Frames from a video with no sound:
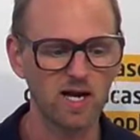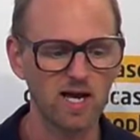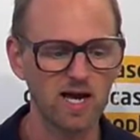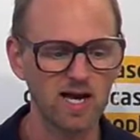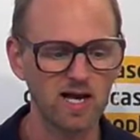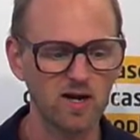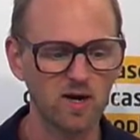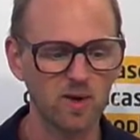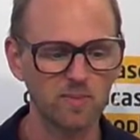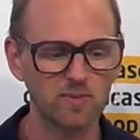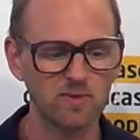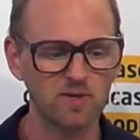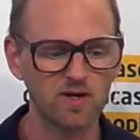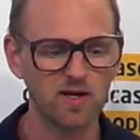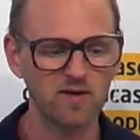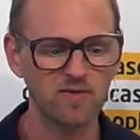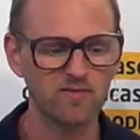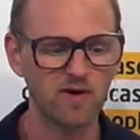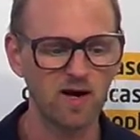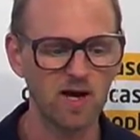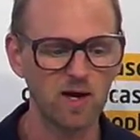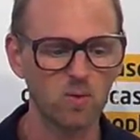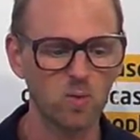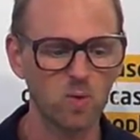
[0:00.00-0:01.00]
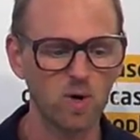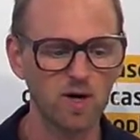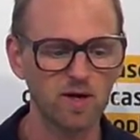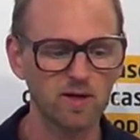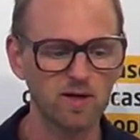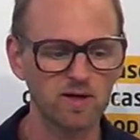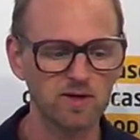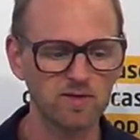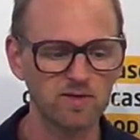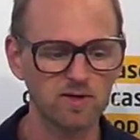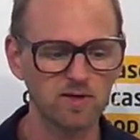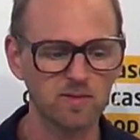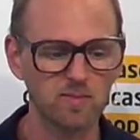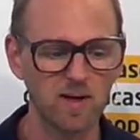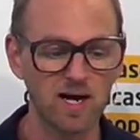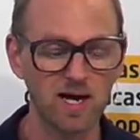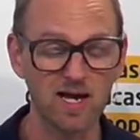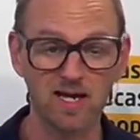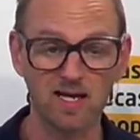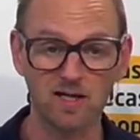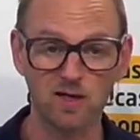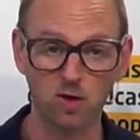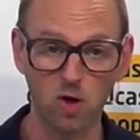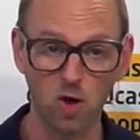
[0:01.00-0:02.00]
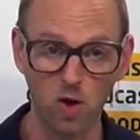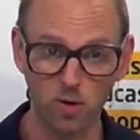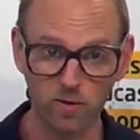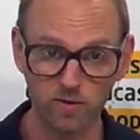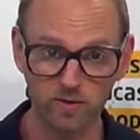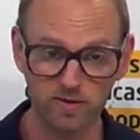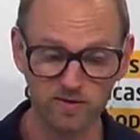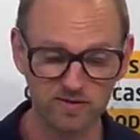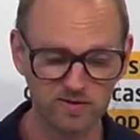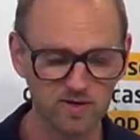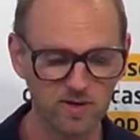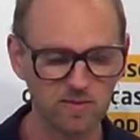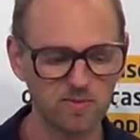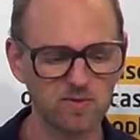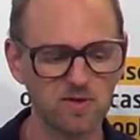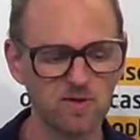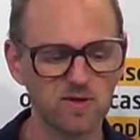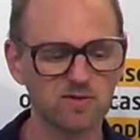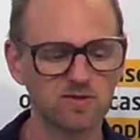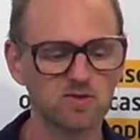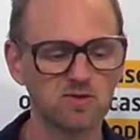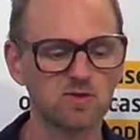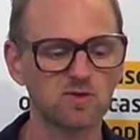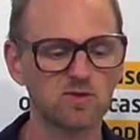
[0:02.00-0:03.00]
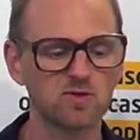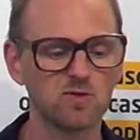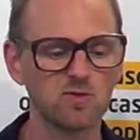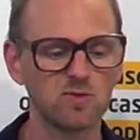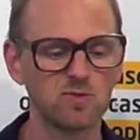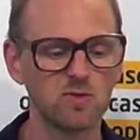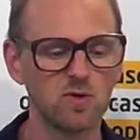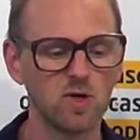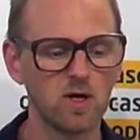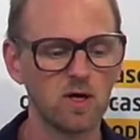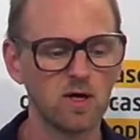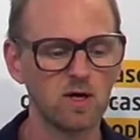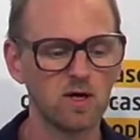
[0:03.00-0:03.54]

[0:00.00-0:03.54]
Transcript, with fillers: I had up here. If I wanted my encoders up here to do